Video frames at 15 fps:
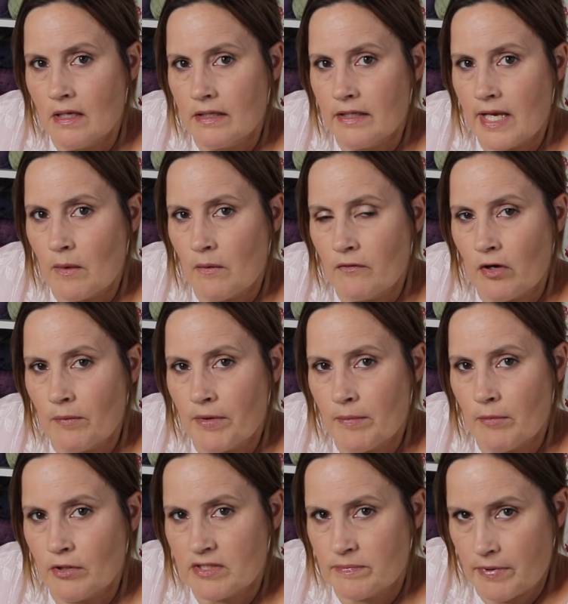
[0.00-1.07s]
Now I've got a bit
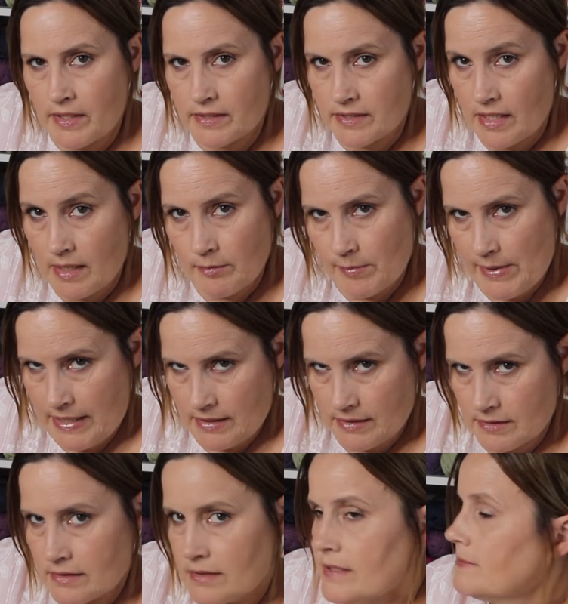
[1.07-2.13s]
more spare time on my
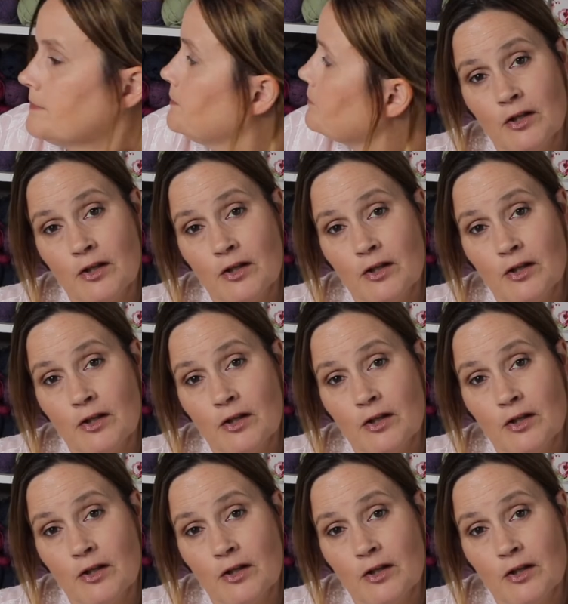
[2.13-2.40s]
hands.